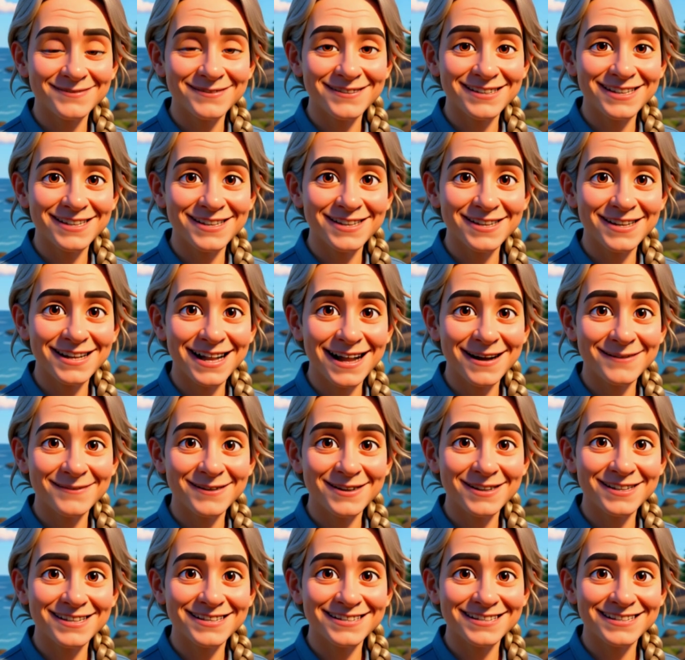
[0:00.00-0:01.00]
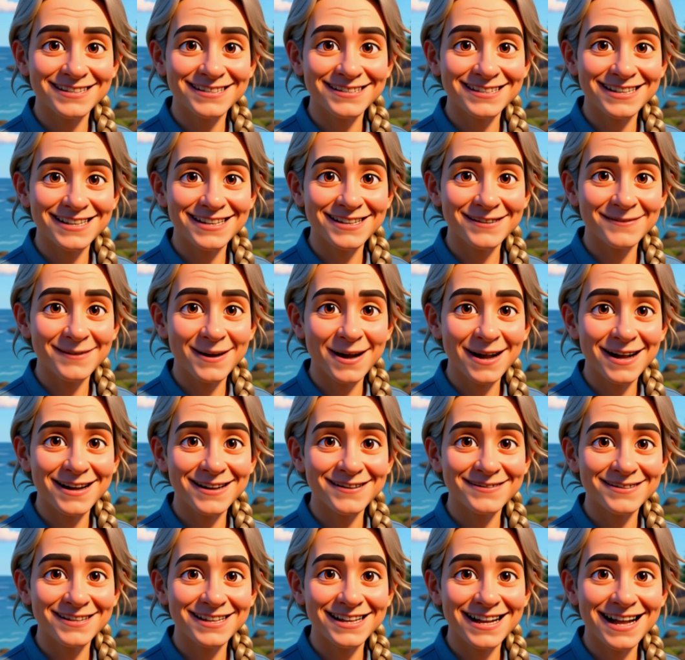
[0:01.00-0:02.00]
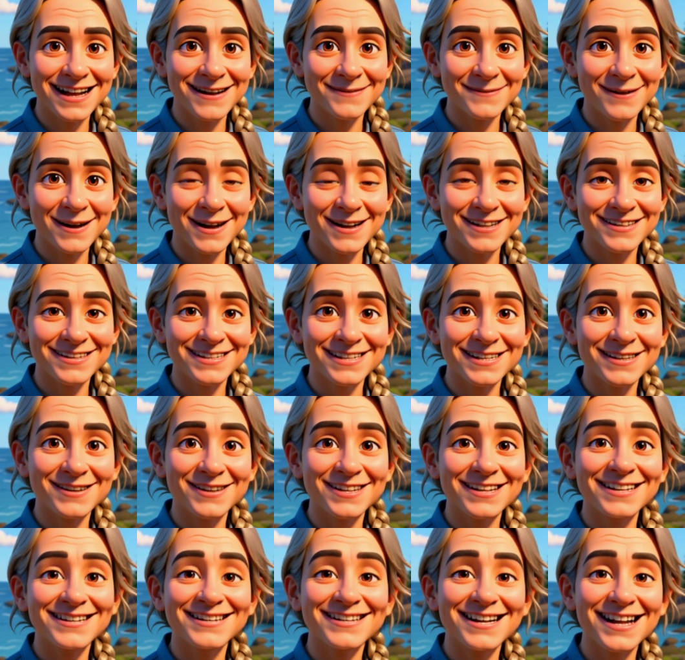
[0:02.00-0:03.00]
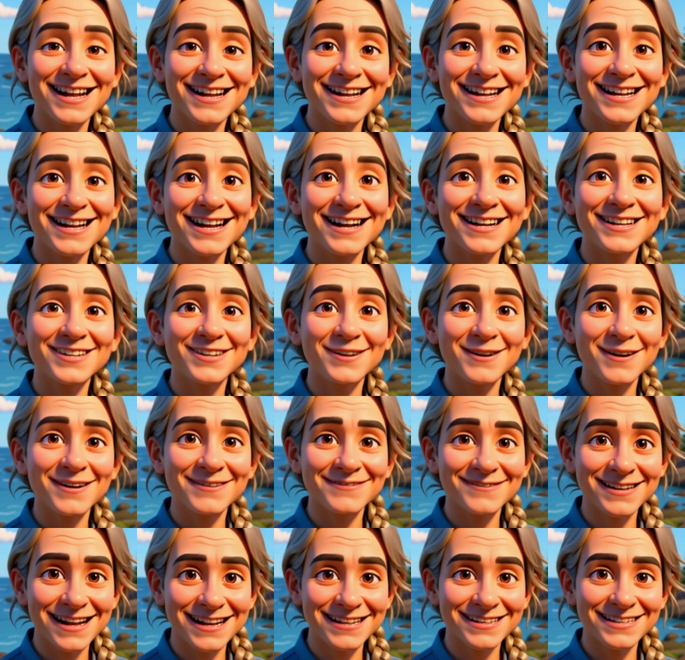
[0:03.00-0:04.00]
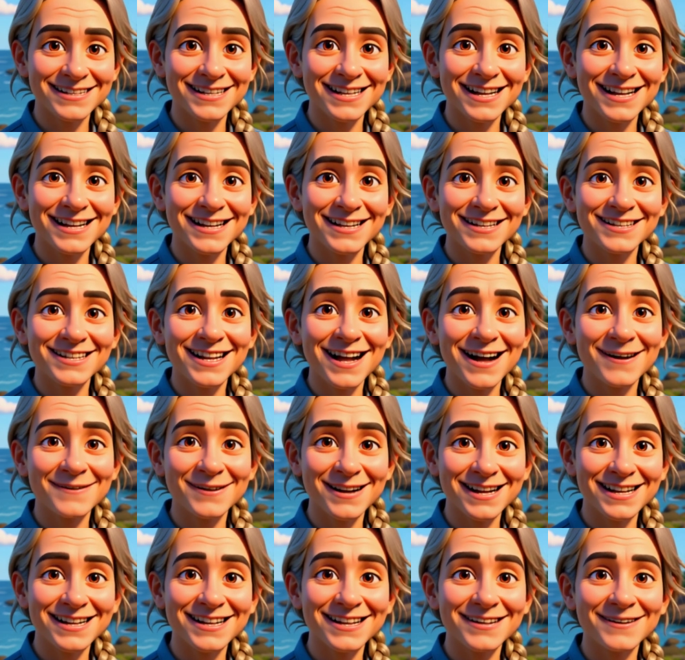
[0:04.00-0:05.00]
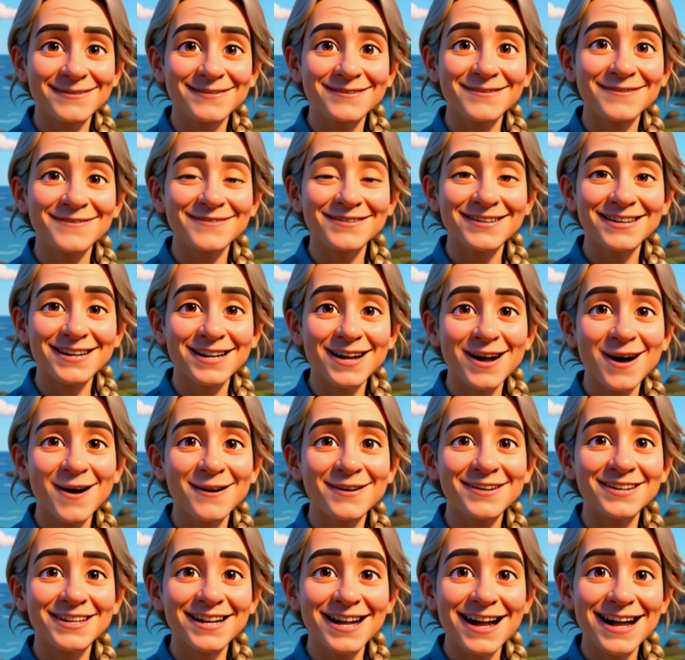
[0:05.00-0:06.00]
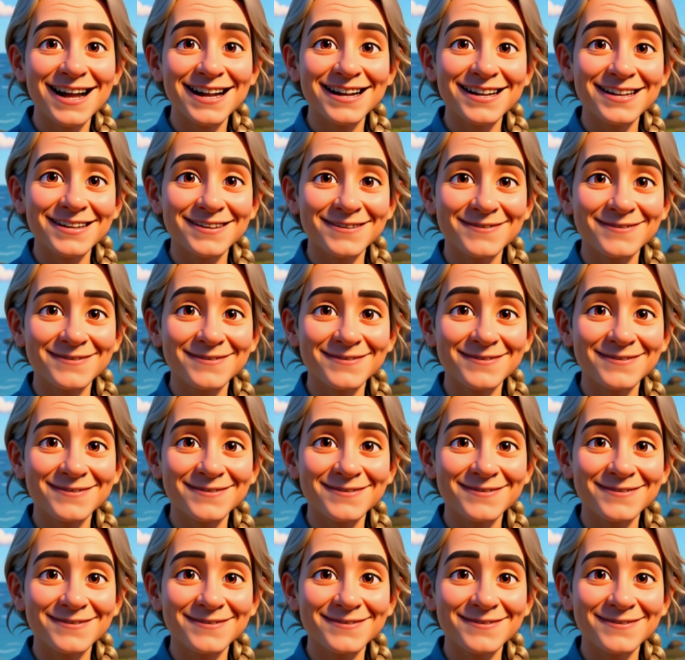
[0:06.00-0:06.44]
This chapter is the sixth part of a 9-part series dedicated to a fascinating topic, the coastline.